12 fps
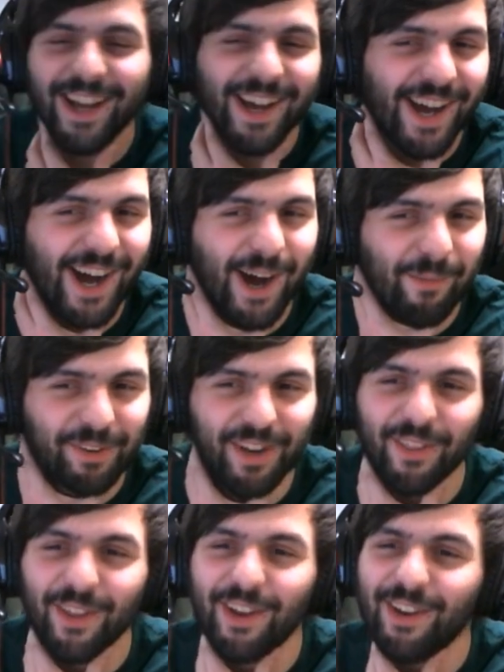But
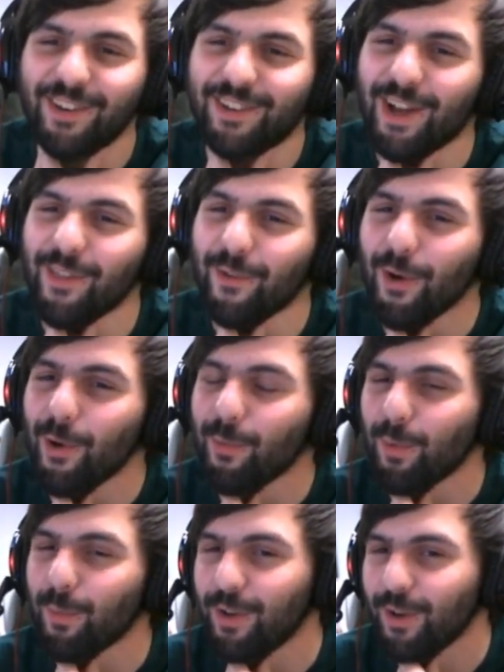down the
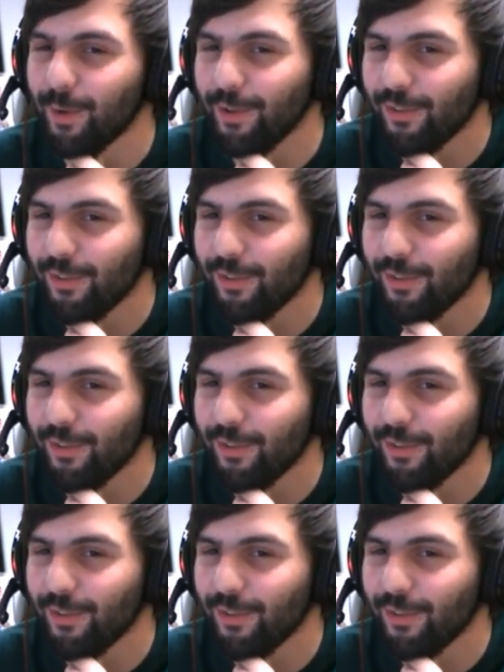road, we'll be doing